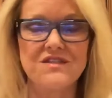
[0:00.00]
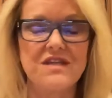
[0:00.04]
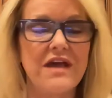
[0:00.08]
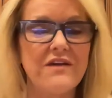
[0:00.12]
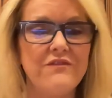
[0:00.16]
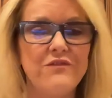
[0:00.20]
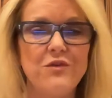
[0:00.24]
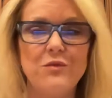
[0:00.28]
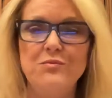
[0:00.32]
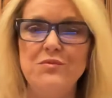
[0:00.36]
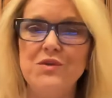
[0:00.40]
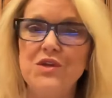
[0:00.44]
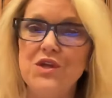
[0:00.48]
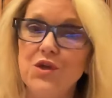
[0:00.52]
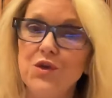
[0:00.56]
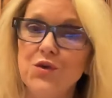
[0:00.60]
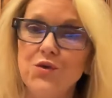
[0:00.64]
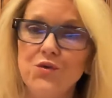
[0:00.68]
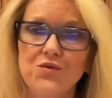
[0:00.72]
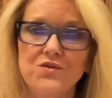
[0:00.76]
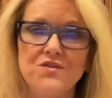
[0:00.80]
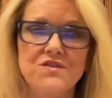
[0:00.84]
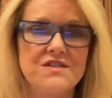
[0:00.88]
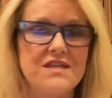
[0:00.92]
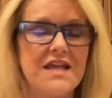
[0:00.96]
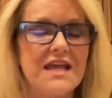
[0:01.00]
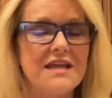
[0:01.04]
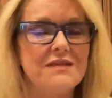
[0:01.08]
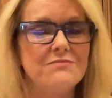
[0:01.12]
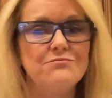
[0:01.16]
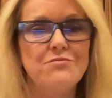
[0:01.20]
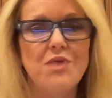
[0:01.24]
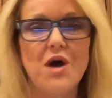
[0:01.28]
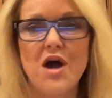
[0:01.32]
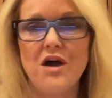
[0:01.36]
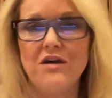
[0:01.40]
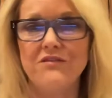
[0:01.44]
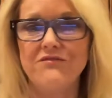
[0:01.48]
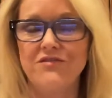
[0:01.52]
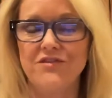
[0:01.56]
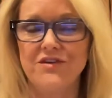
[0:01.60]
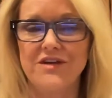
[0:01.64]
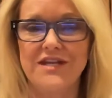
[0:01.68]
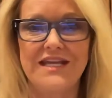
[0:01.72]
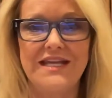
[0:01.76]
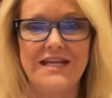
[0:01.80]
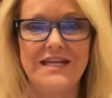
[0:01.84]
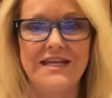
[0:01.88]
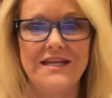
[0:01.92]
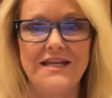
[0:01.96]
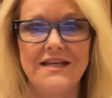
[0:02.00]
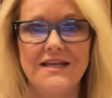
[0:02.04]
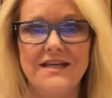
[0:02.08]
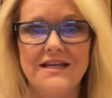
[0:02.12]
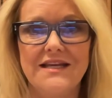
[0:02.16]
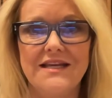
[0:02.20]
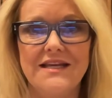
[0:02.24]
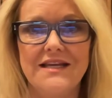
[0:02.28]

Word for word: of abuse and poverty.